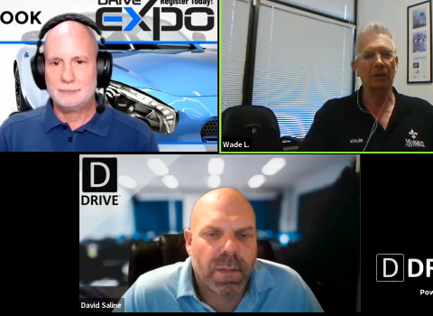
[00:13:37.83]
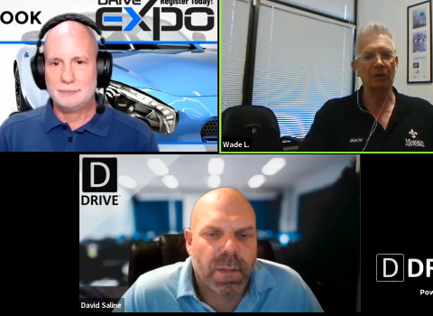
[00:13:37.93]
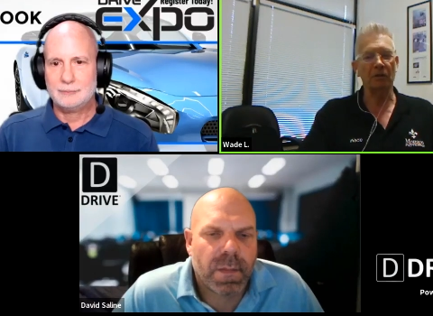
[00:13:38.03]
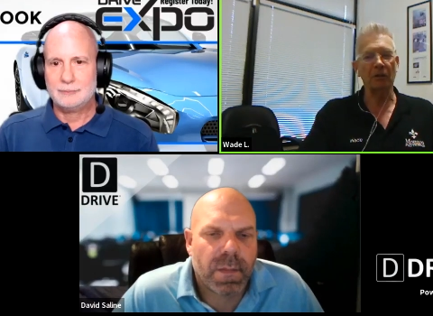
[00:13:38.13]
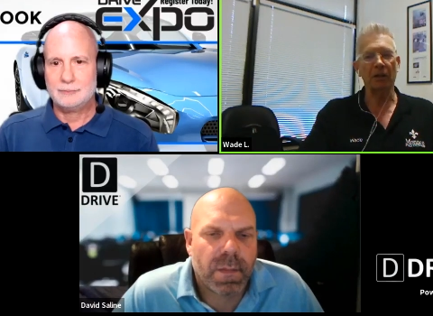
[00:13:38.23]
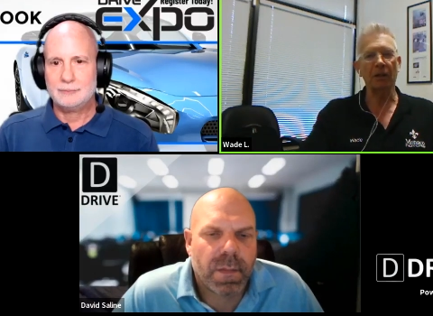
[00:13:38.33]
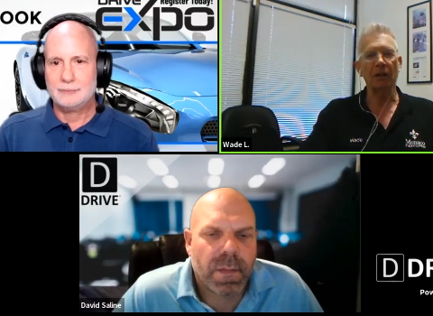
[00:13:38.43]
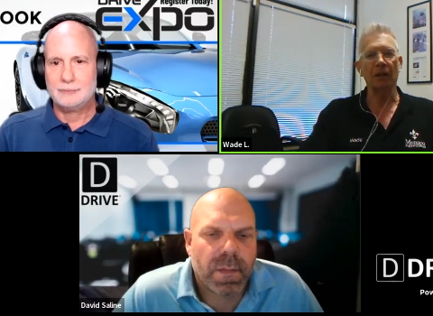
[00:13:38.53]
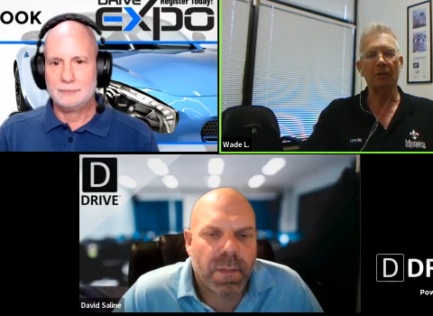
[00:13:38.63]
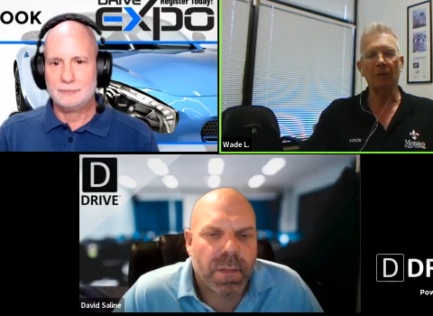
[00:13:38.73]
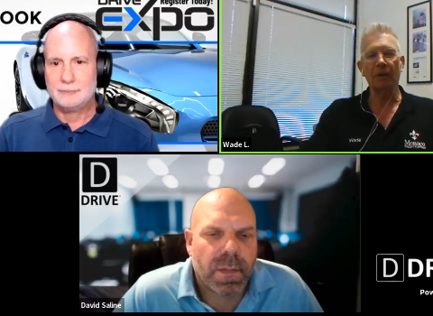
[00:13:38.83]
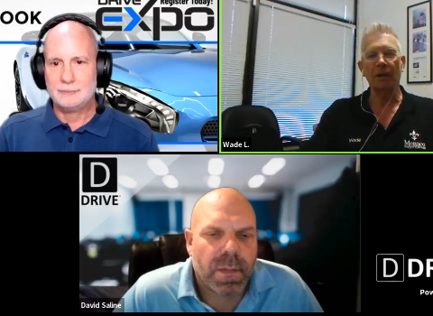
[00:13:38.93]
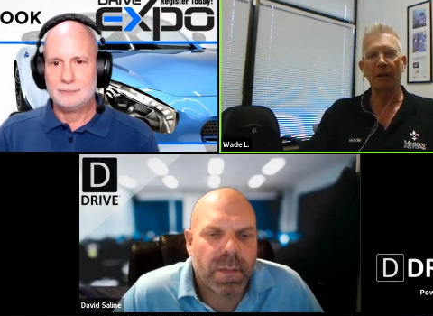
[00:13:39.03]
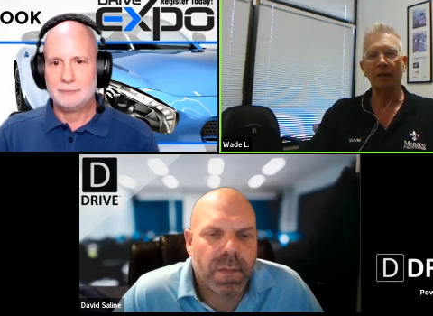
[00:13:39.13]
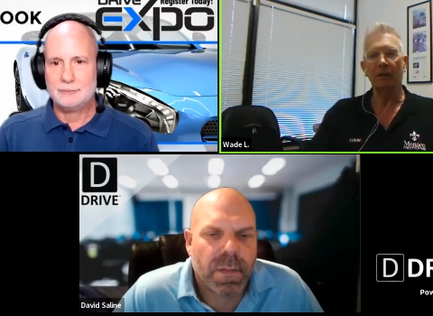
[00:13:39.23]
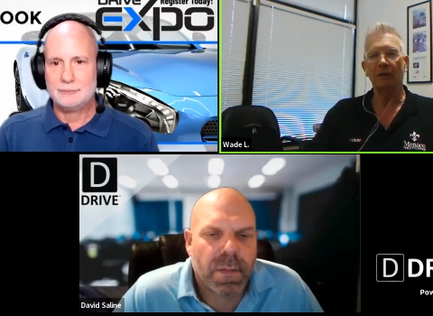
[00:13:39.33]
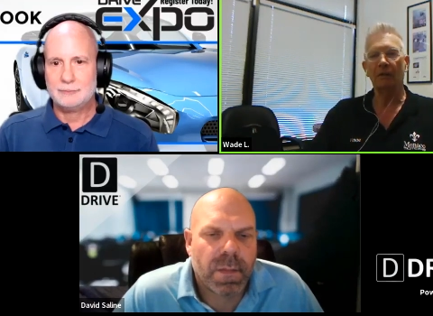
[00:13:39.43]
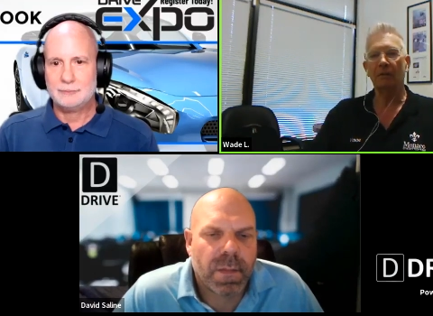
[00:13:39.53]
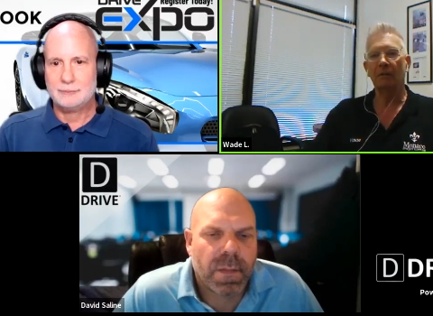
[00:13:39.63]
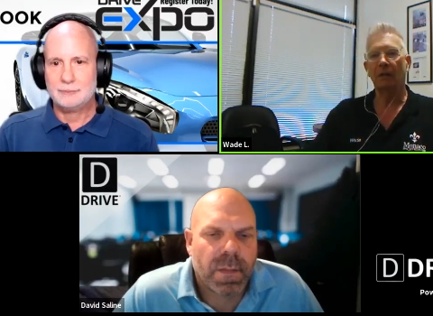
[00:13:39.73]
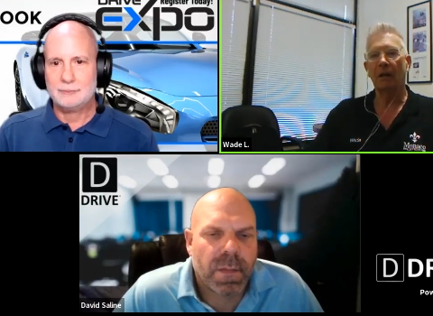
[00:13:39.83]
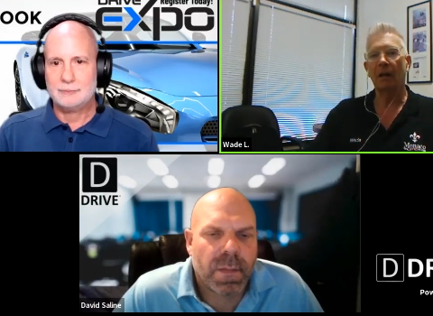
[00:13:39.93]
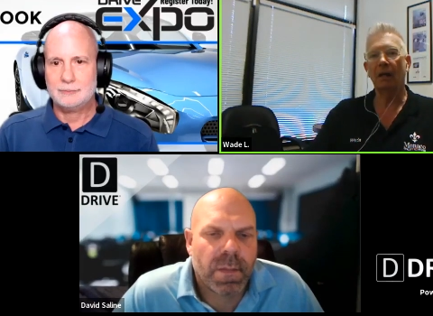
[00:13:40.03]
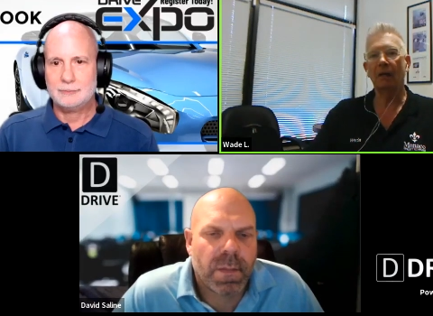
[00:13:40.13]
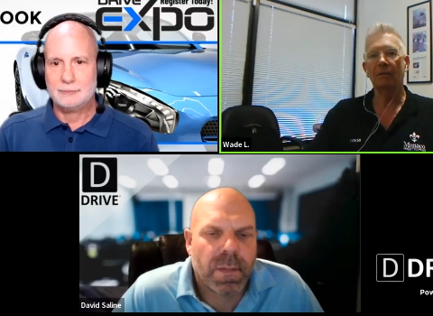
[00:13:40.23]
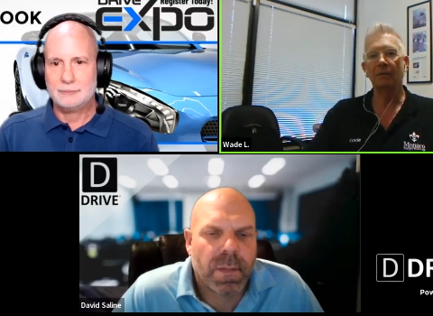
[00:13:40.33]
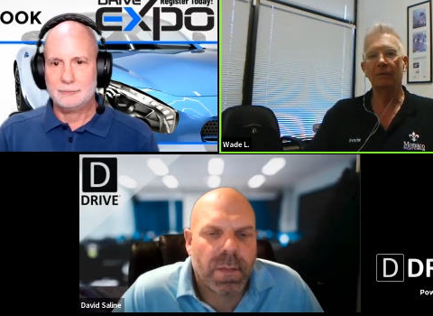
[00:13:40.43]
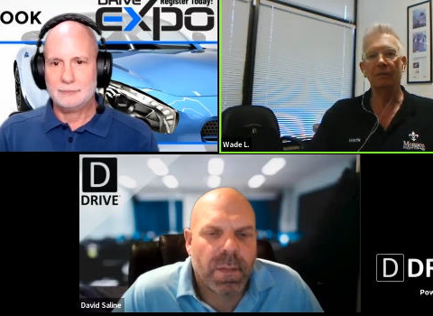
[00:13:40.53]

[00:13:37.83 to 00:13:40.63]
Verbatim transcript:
Speaker 1: it's looking like we're going to hit uh,